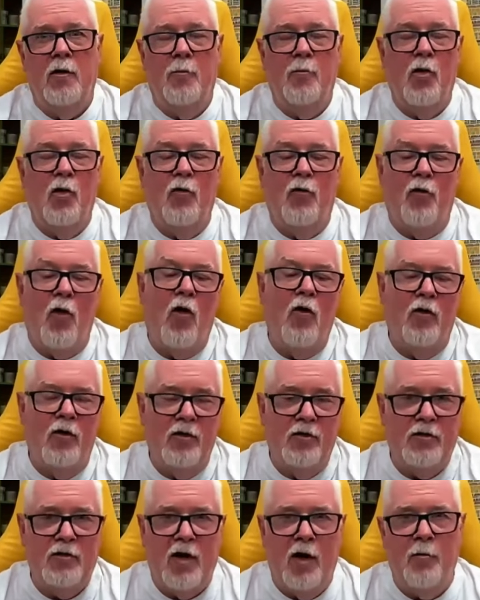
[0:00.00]
the more
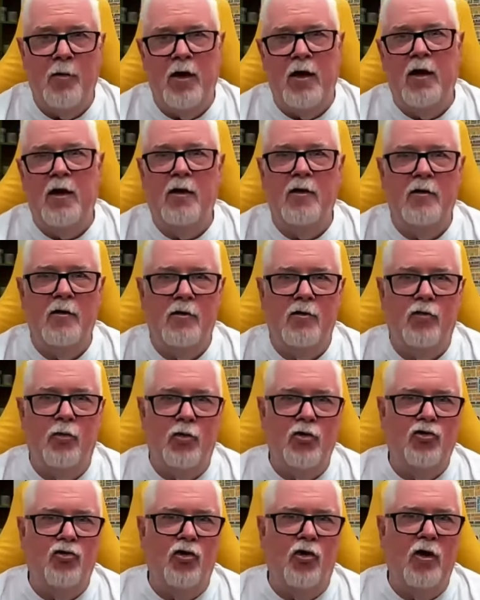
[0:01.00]
foreigners come here
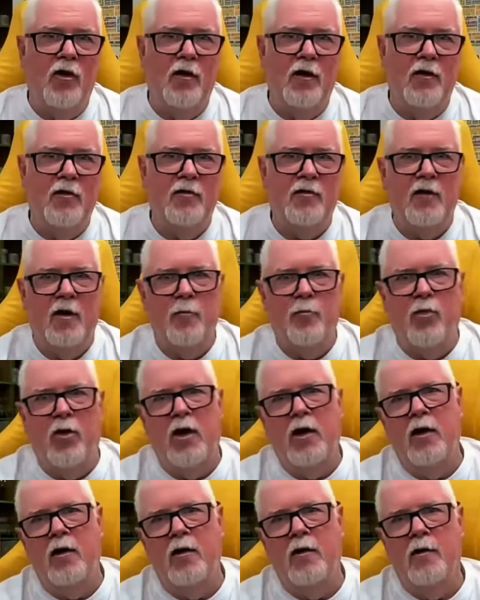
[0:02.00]
to enjoy this, they
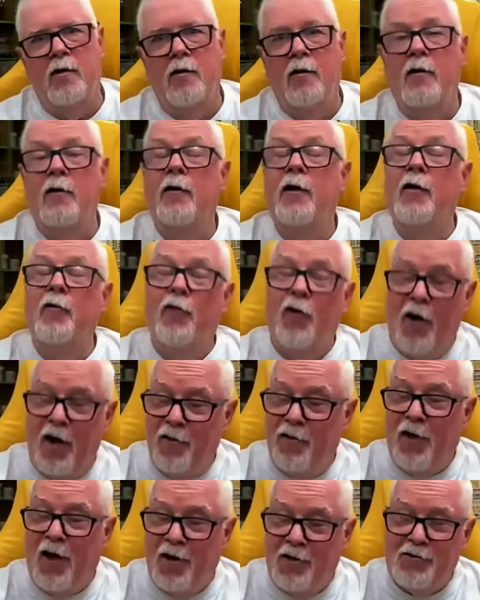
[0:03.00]
bring their
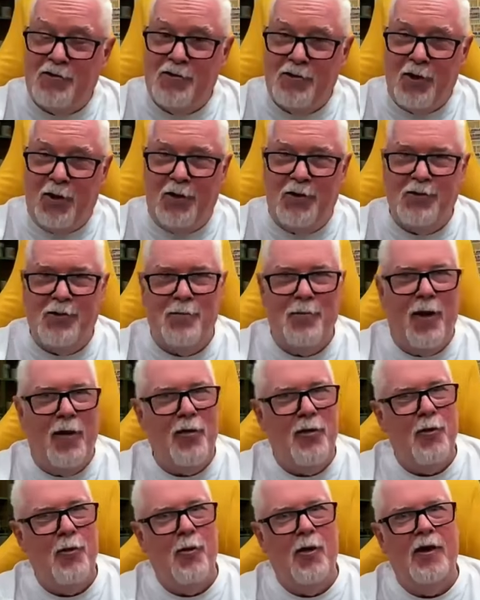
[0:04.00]
$5,000 a
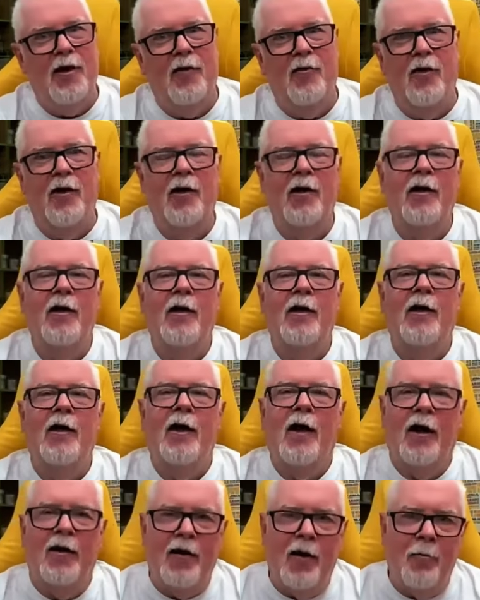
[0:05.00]
month or whatever,
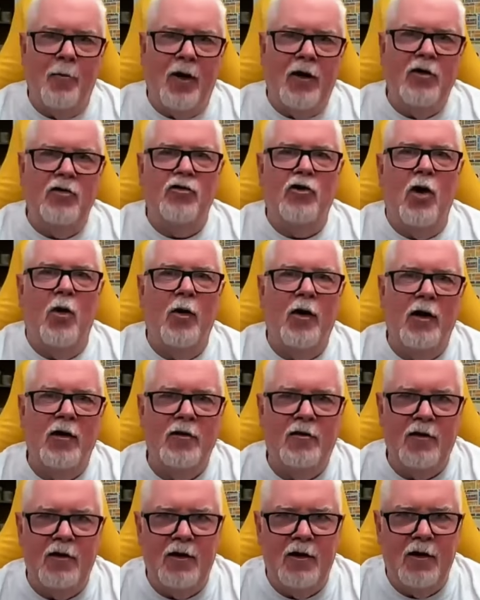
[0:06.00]
and that money's going
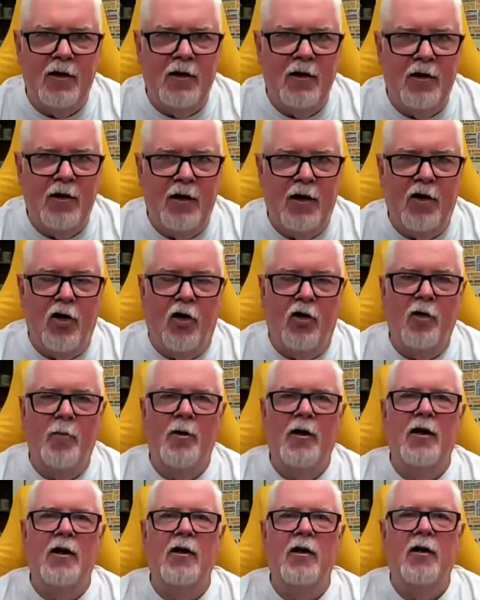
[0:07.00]
into the
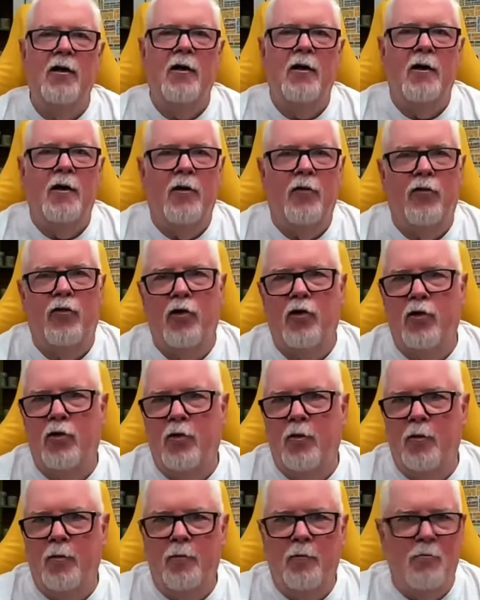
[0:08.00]
economy
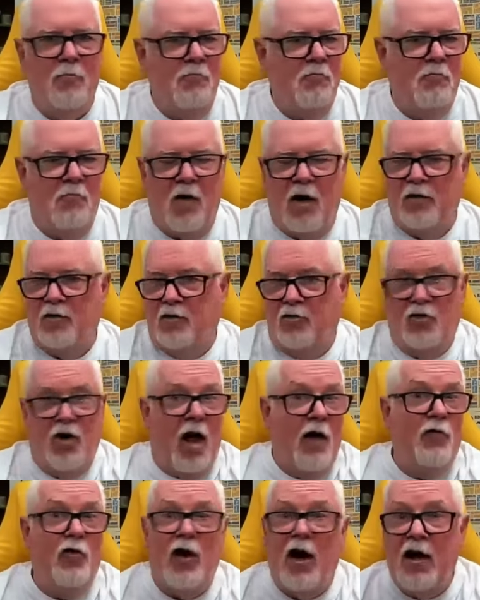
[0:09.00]
through
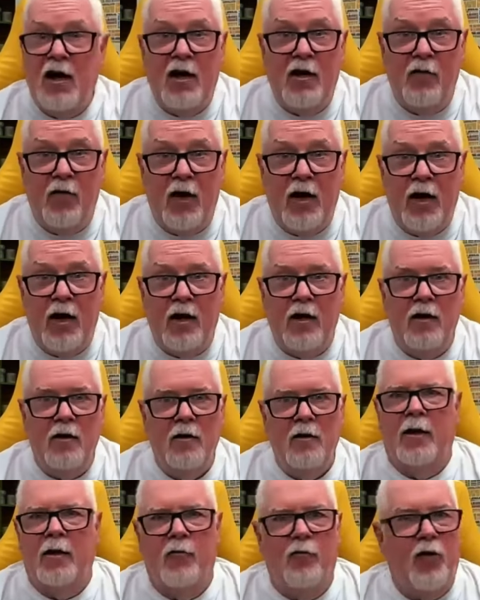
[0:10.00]
everyday living
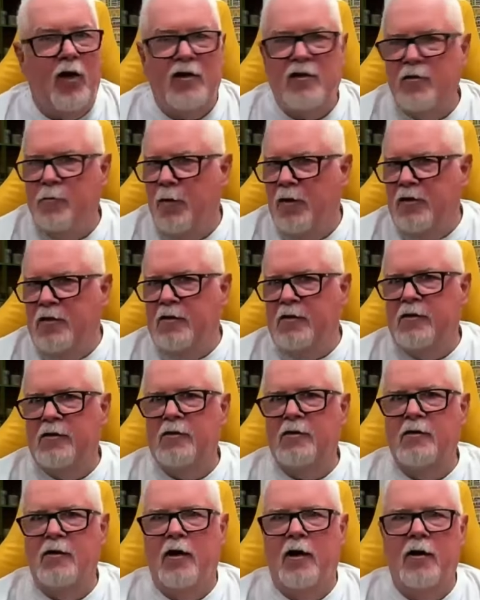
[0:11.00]
and
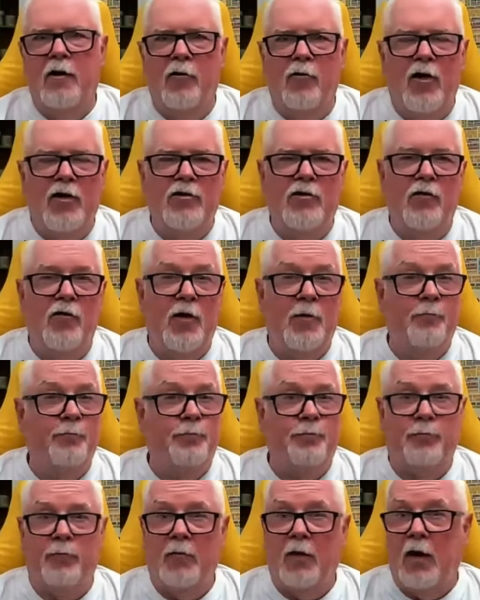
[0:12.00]
investments and the rest of it.
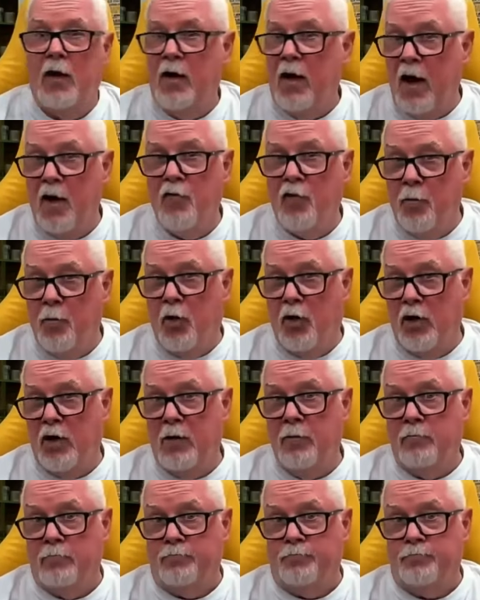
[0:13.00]
And
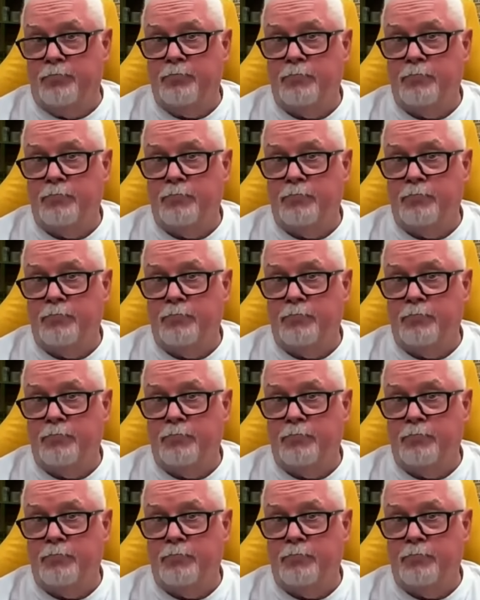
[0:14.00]
everybody